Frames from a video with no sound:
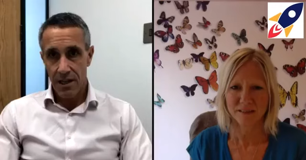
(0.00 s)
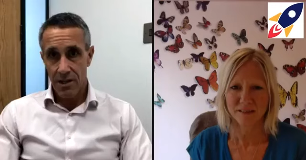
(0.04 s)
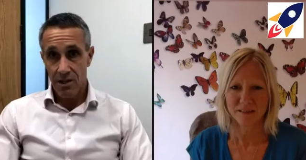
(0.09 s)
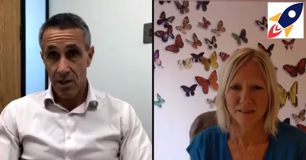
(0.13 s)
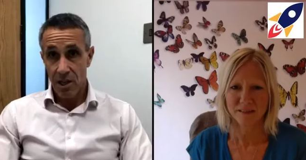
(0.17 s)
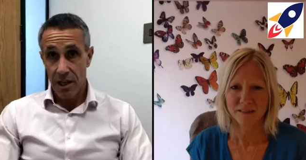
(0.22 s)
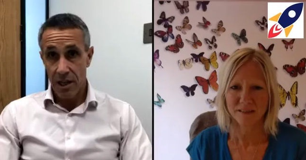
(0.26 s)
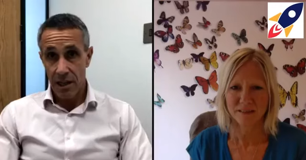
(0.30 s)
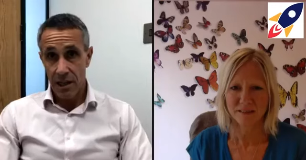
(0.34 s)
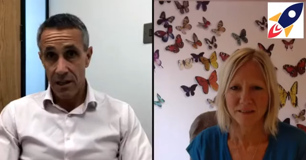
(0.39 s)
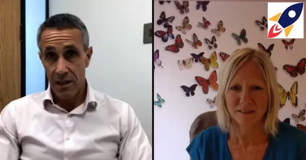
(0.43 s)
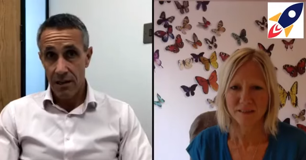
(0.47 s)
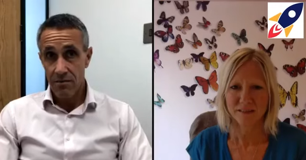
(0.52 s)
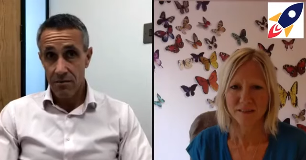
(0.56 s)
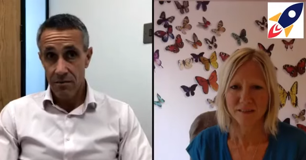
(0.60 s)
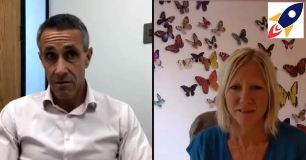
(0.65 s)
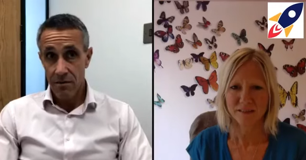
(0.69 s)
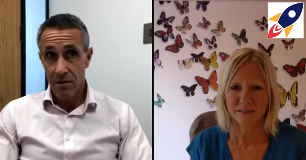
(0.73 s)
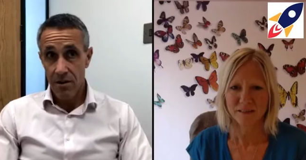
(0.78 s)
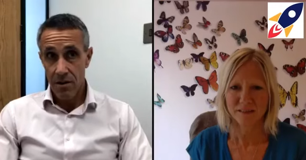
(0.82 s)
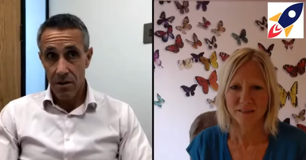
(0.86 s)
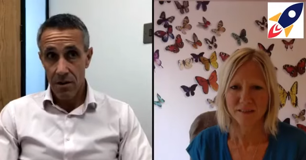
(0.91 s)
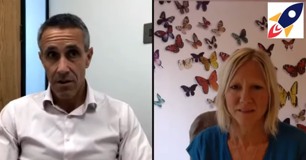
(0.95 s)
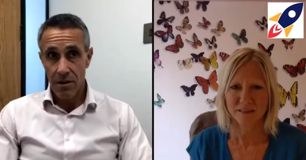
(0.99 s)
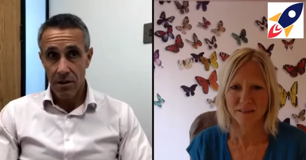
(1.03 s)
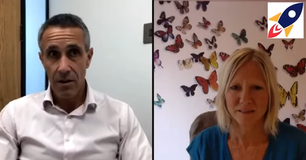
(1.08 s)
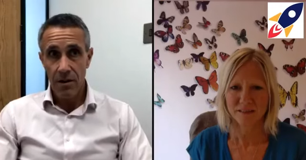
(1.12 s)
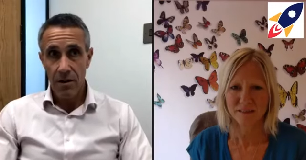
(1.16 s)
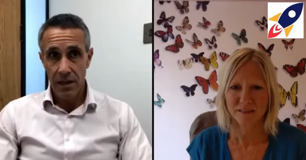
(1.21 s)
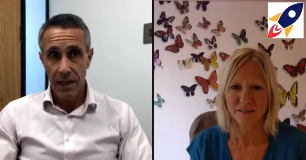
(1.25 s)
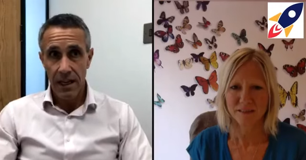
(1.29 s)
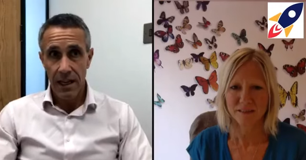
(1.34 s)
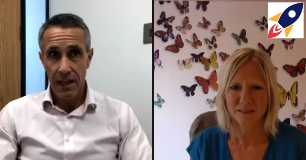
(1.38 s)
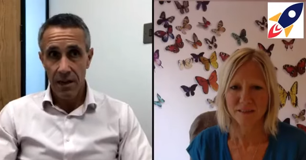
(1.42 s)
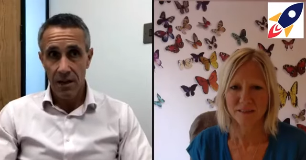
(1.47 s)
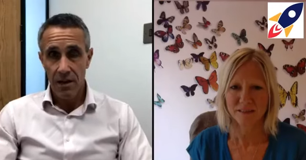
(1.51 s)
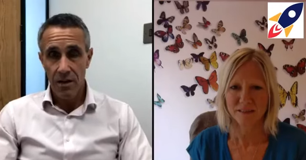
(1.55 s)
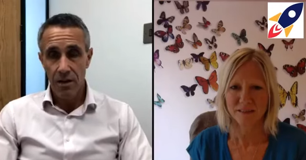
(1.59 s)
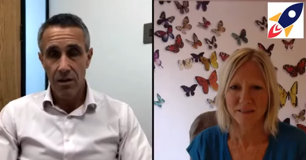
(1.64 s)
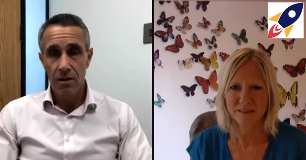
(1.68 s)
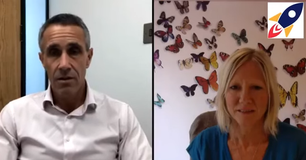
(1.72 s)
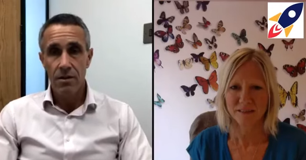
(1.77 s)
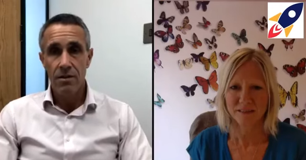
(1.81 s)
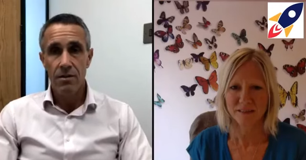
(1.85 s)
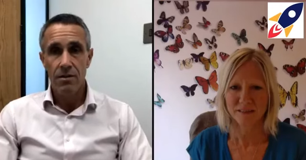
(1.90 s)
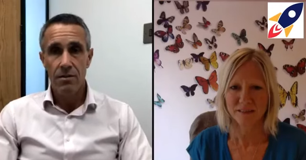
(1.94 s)
Speaker 1: to actually, you know, get a
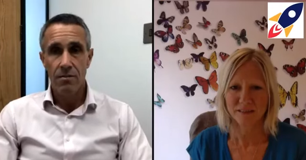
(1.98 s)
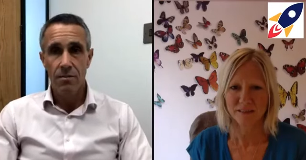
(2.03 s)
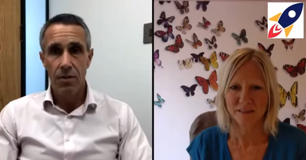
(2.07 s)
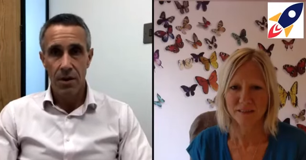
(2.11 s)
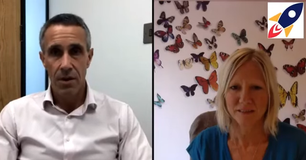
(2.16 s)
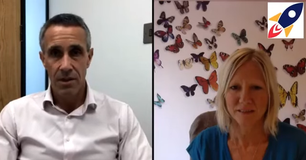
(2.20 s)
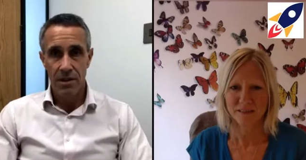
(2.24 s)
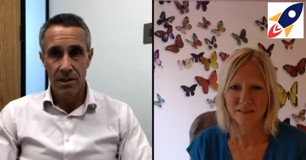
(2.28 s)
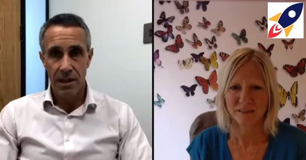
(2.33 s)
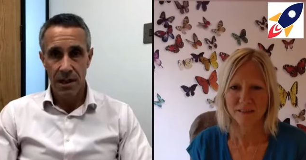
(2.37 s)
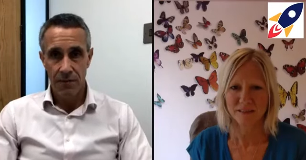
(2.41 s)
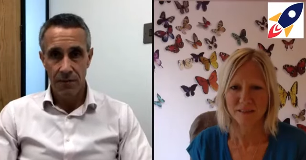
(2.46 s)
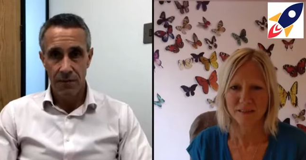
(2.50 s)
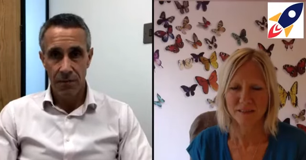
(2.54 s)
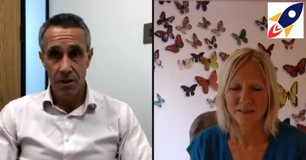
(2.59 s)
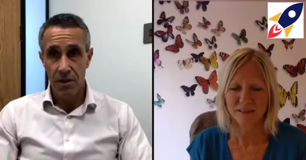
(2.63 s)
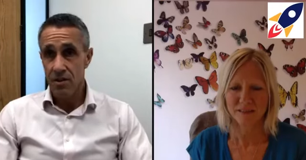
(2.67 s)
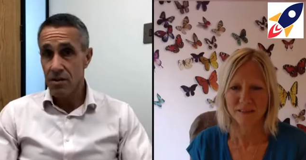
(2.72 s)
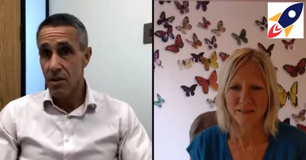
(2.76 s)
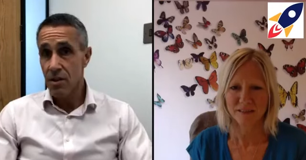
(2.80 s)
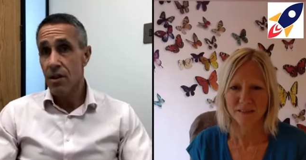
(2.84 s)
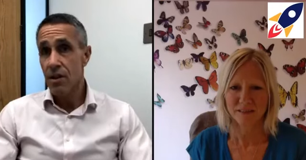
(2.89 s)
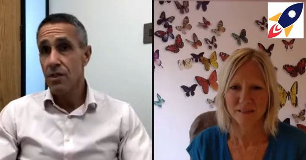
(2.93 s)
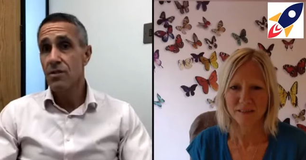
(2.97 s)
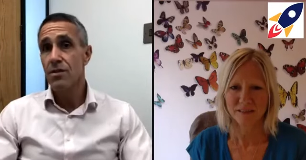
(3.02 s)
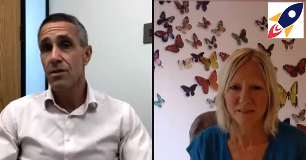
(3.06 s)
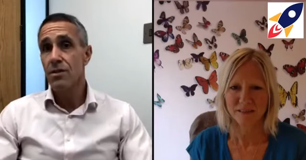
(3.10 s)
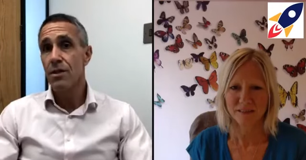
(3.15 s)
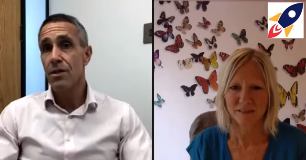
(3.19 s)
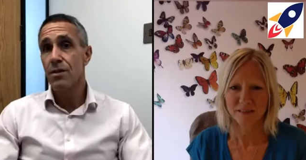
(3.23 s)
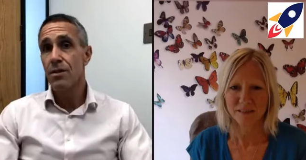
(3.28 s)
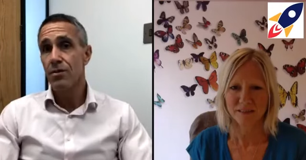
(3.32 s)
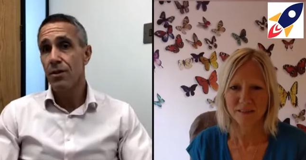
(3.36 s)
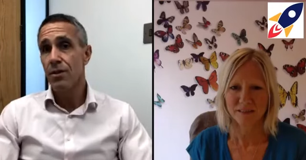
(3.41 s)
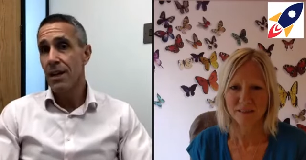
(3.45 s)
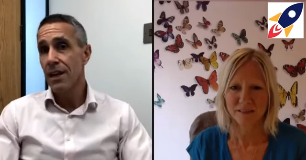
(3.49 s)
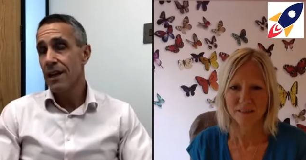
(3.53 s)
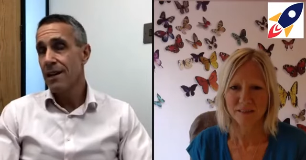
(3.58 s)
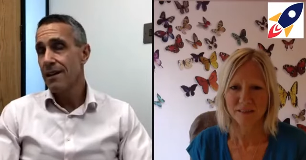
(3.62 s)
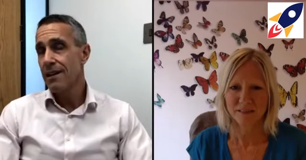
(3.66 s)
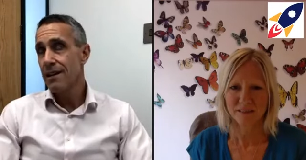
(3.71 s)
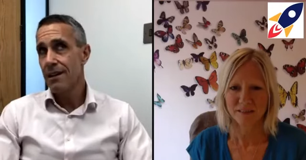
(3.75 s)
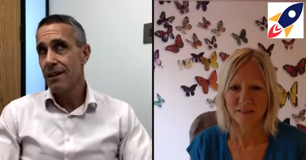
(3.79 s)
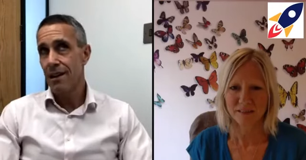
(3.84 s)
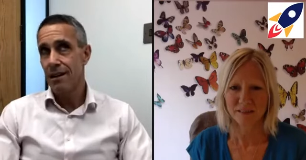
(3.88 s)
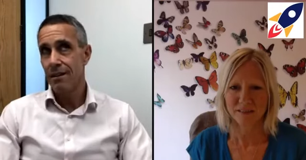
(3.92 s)
good bird's eye view. So those are the
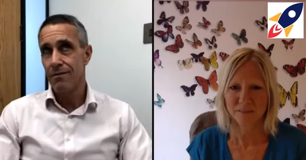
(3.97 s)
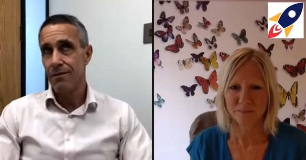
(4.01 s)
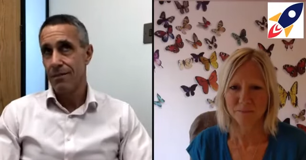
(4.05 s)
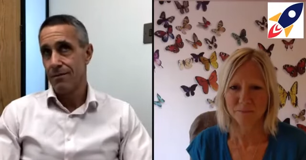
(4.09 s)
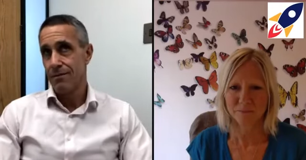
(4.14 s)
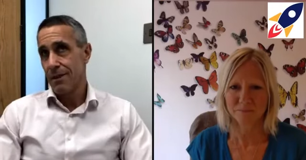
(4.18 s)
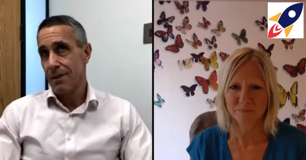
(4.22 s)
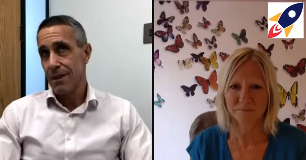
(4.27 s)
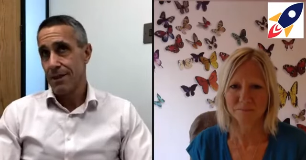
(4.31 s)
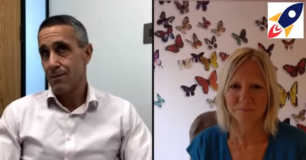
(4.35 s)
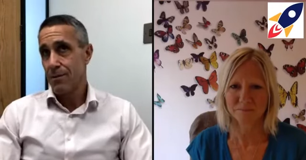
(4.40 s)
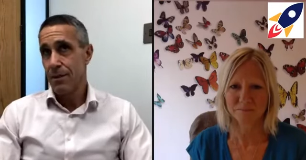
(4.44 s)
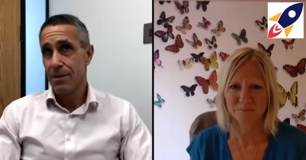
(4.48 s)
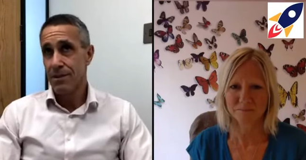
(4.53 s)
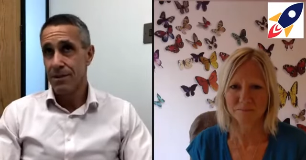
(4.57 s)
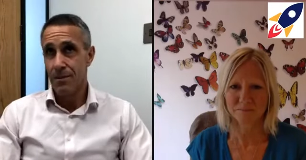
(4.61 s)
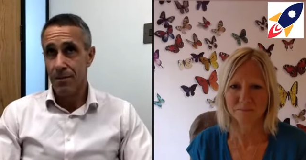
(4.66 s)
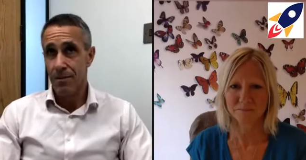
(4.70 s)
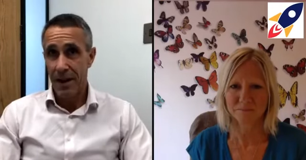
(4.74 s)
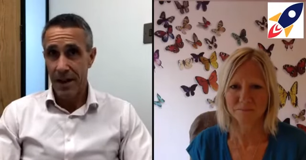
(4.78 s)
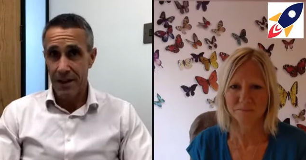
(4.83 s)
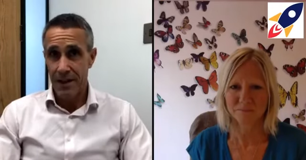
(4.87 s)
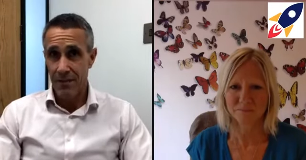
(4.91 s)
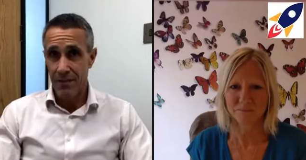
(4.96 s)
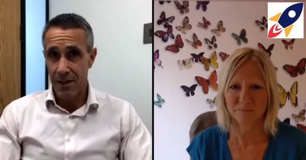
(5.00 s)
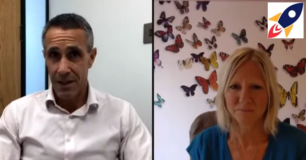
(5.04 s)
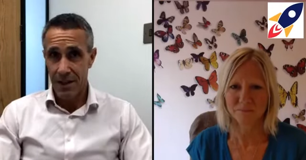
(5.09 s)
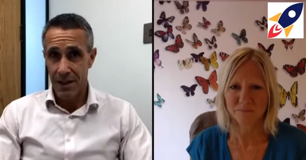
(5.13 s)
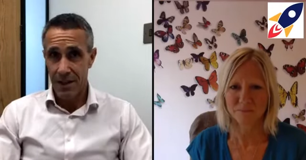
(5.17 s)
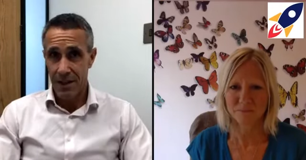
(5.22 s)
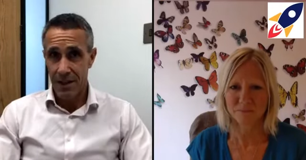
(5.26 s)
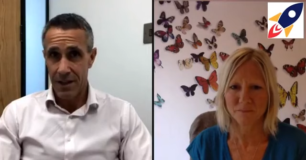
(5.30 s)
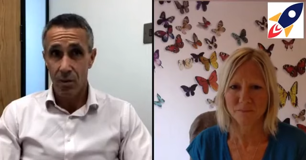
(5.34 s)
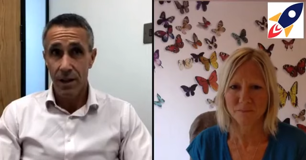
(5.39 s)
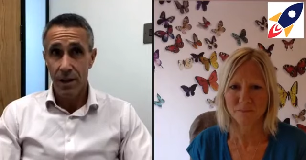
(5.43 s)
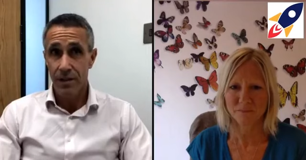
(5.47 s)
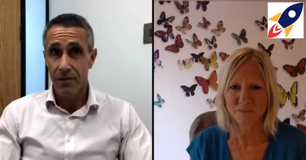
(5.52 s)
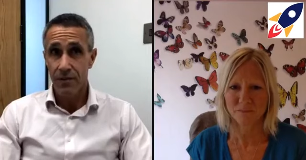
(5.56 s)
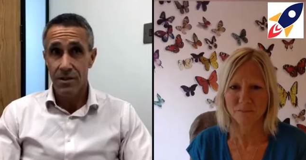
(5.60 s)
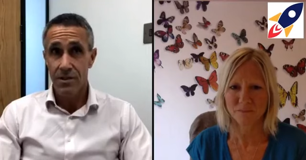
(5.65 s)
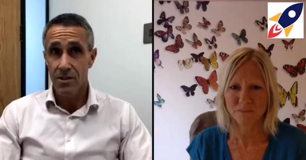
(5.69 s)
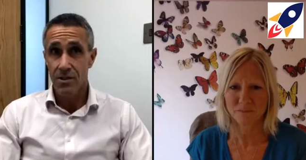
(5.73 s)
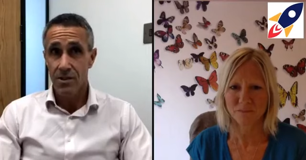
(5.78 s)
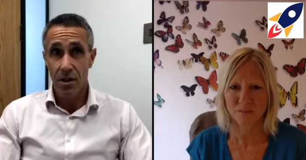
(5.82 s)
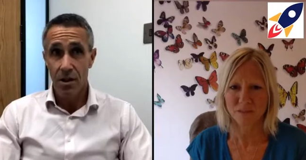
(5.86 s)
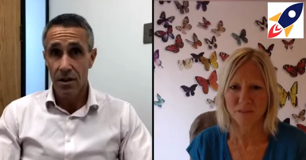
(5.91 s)
three kind of, I suppose, the main things. All at
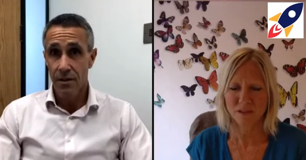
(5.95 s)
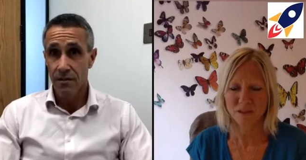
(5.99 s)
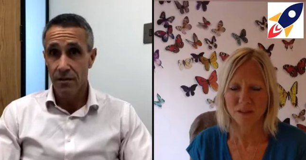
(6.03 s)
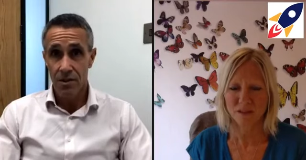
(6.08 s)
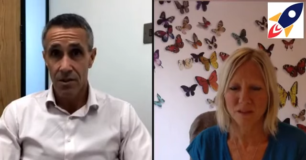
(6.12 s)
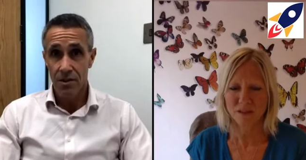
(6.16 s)
the start